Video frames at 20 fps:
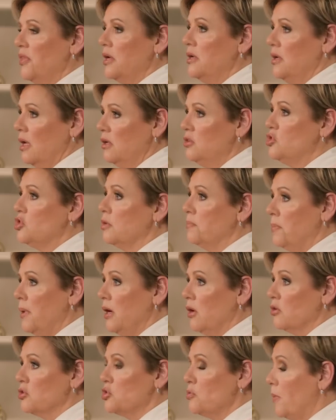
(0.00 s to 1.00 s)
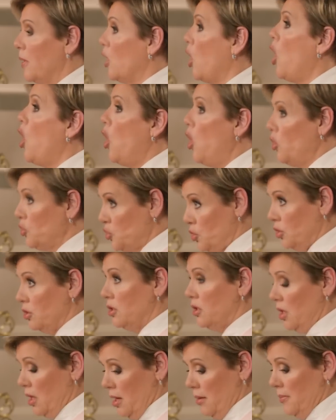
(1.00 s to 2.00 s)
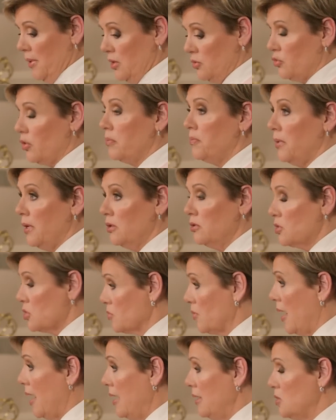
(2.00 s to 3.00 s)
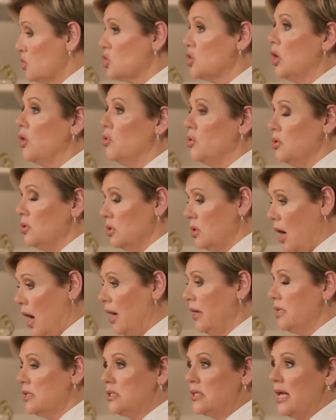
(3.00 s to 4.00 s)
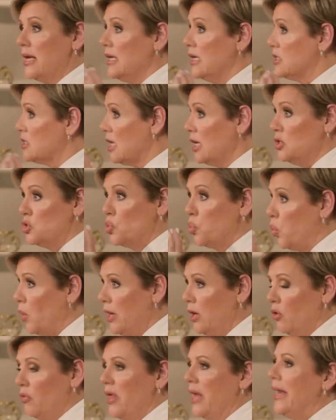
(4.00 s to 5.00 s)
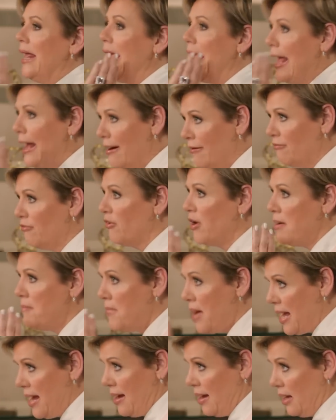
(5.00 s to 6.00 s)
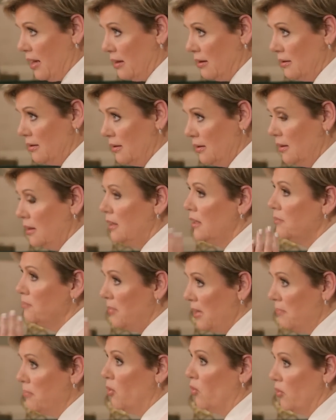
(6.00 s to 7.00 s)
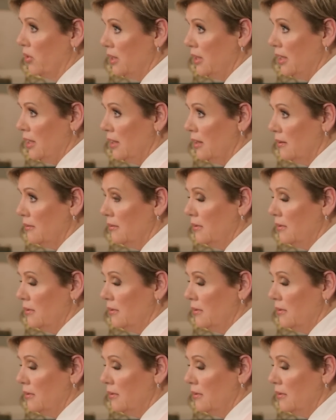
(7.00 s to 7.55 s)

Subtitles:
that none should perish, but all should come under repentance, right? So God is saying it's his will that every man be born again.